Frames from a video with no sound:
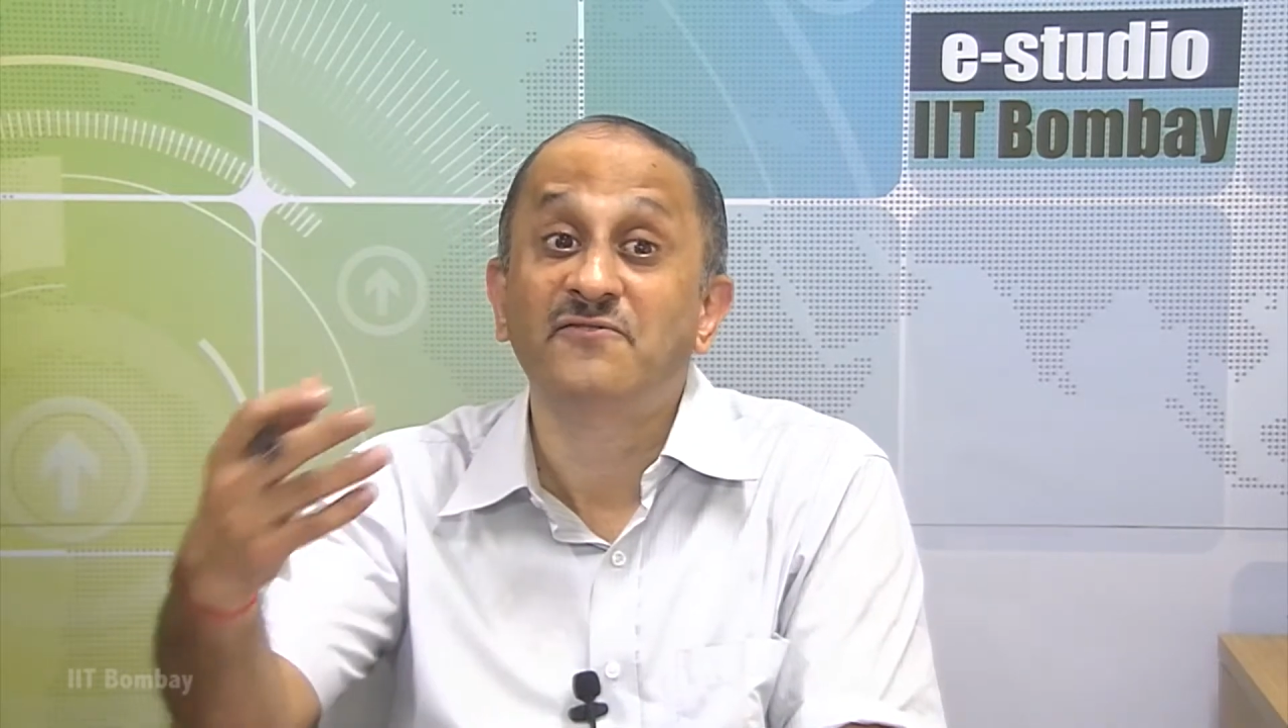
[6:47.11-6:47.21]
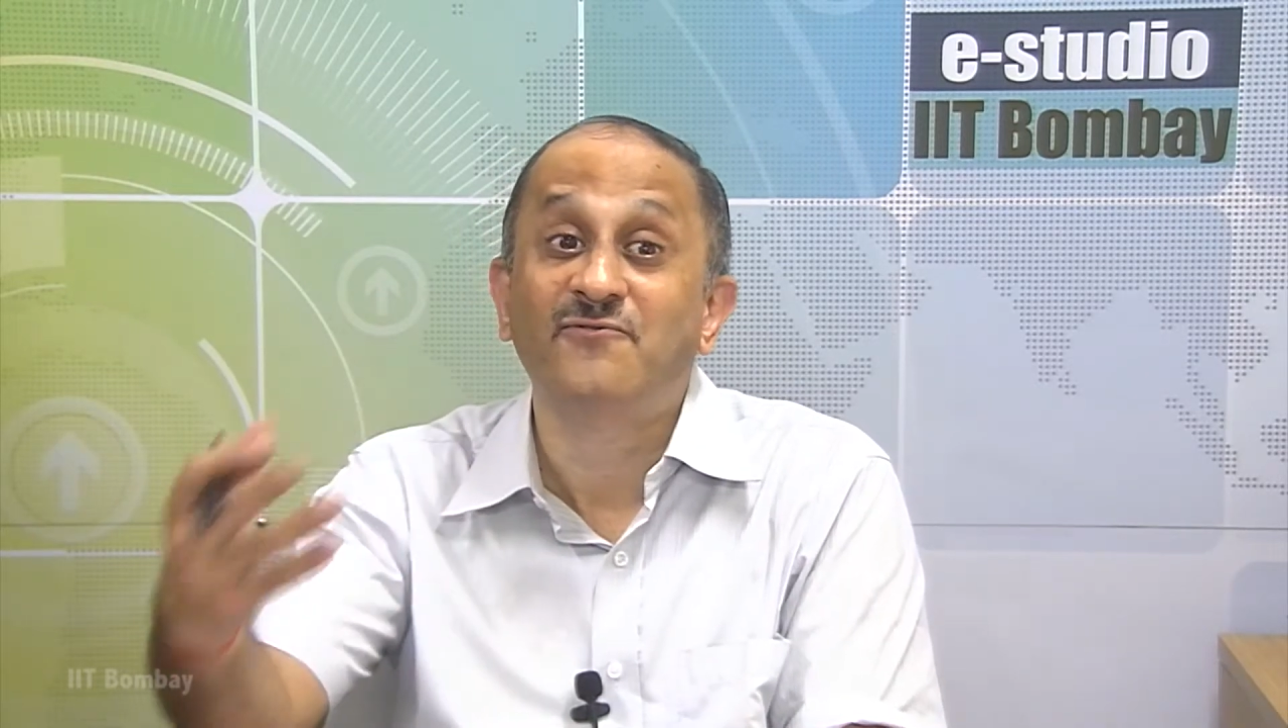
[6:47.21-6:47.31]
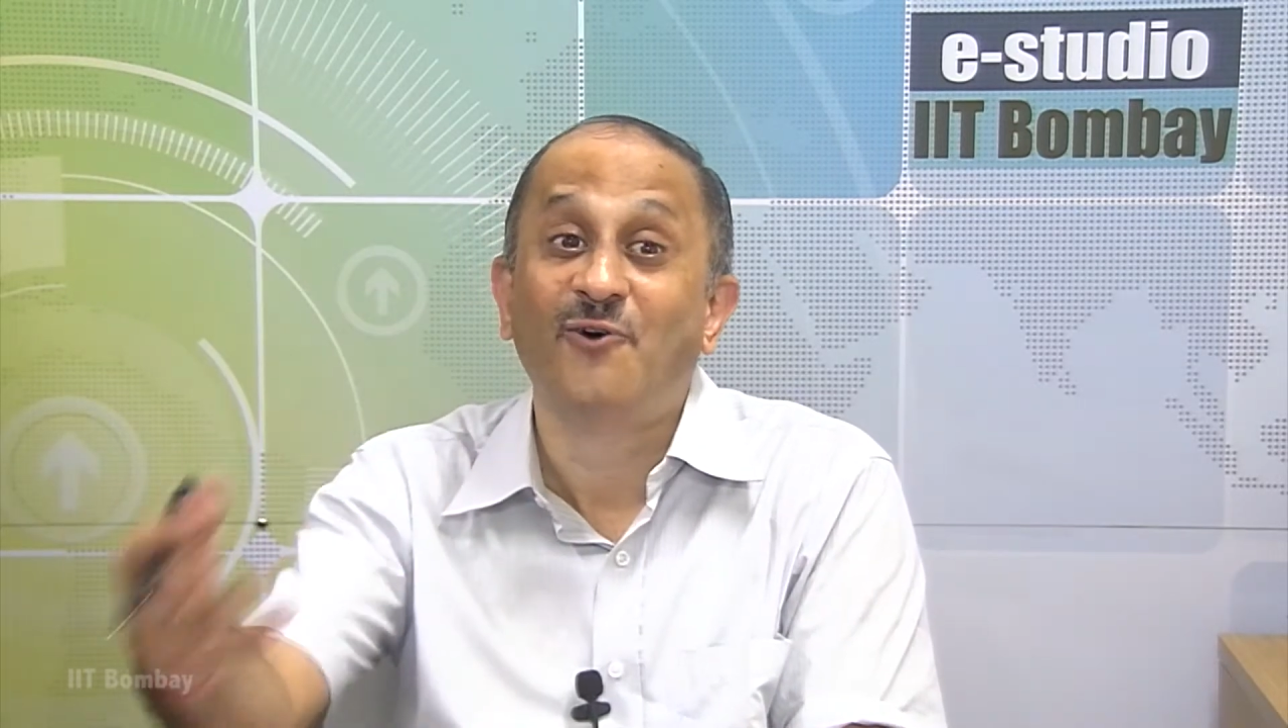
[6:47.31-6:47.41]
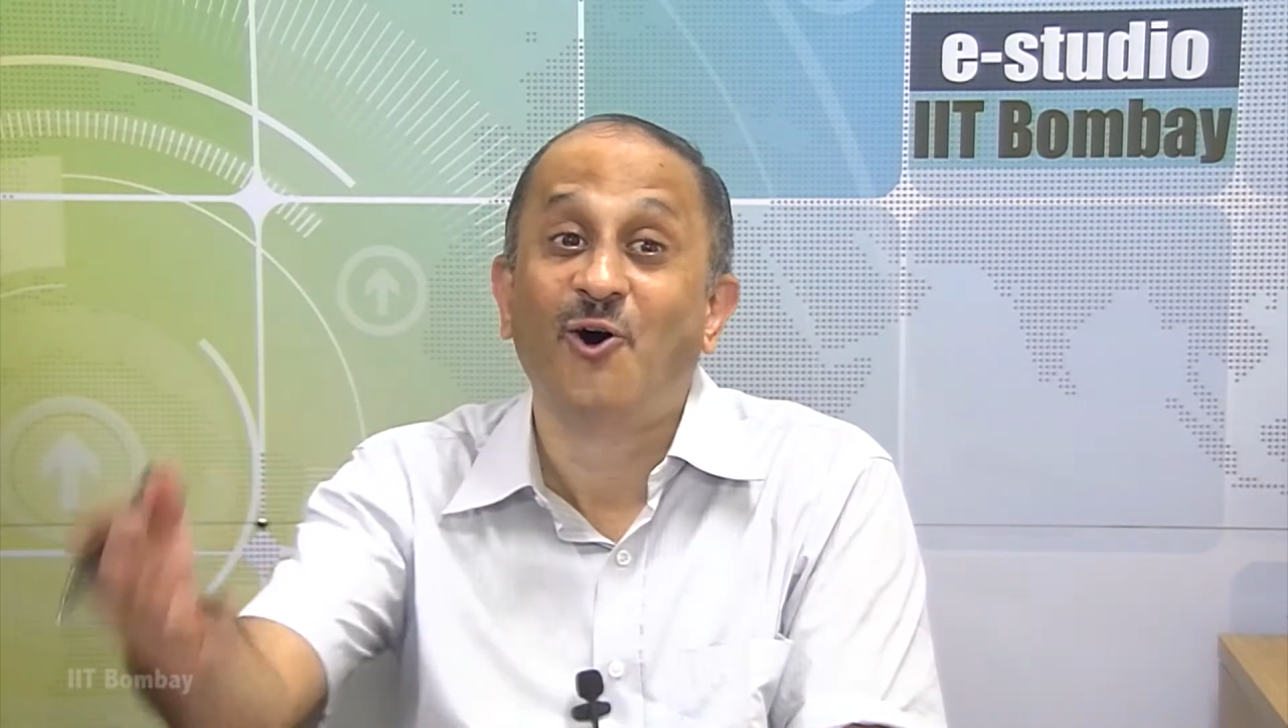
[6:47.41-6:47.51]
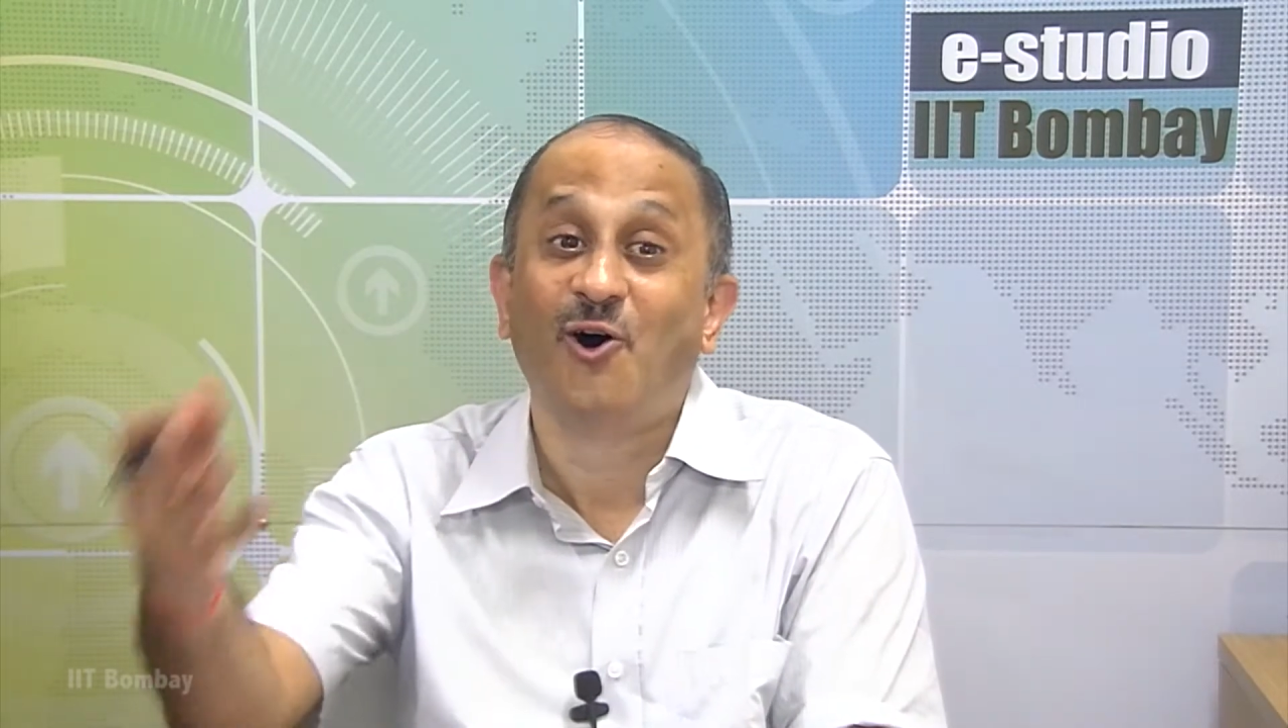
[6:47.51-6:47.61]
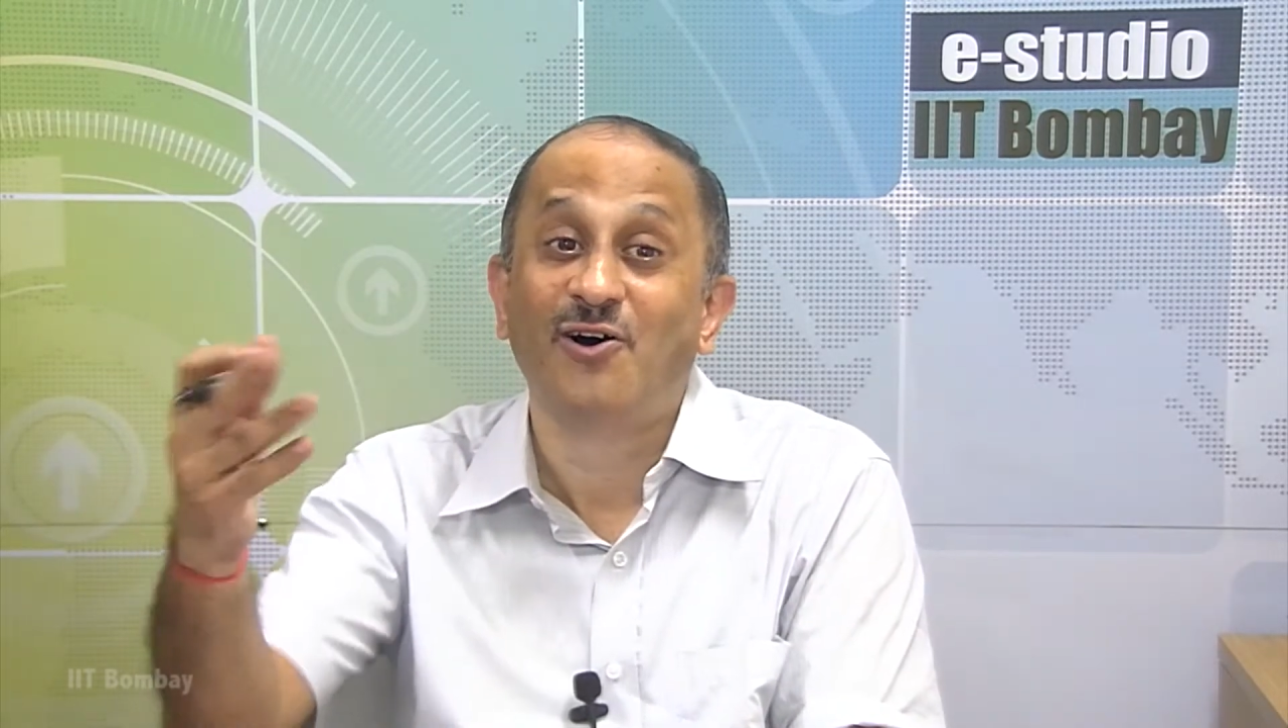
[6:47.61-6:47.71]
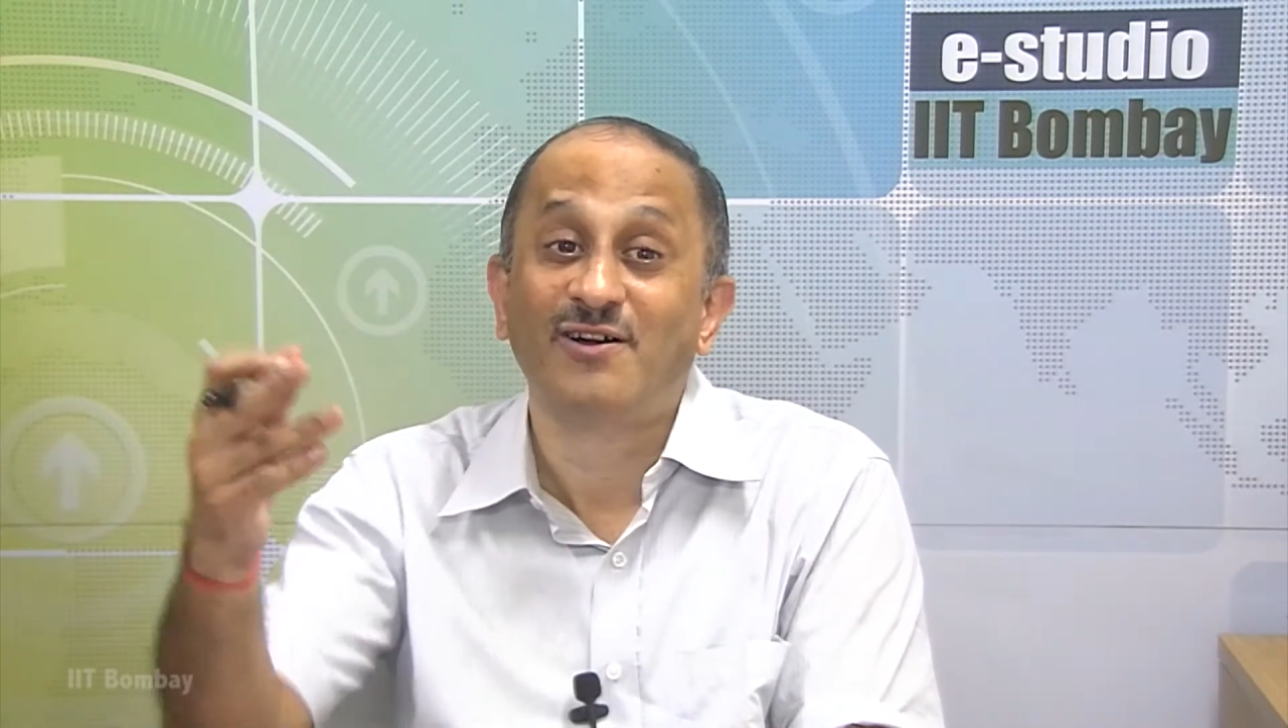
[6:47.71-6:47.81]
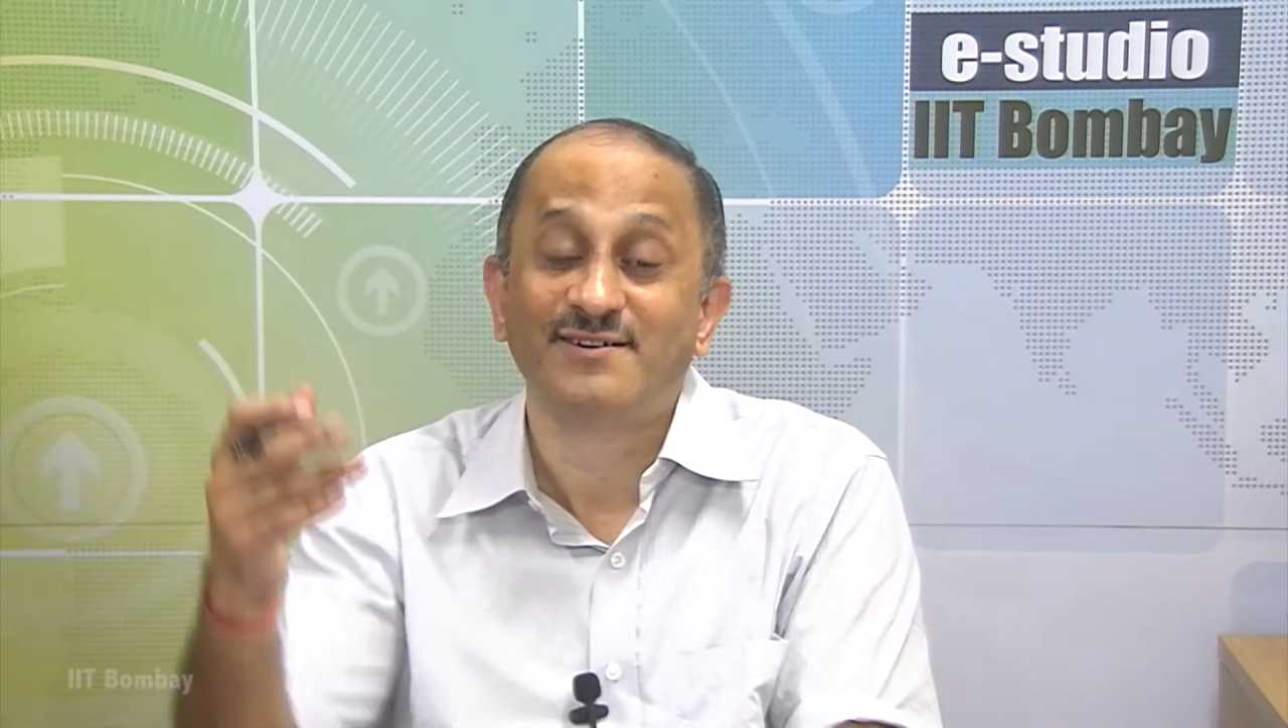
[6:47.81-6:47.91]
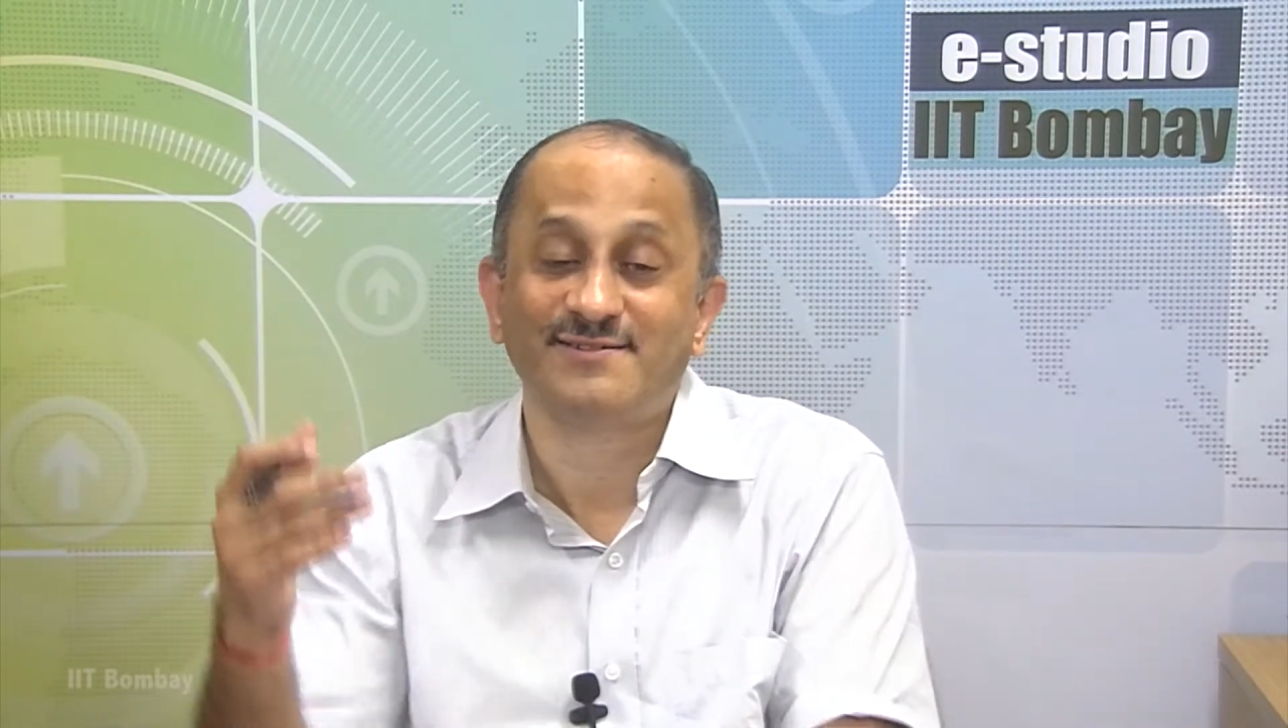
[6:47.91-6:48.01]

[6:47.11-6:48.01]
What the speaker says: for.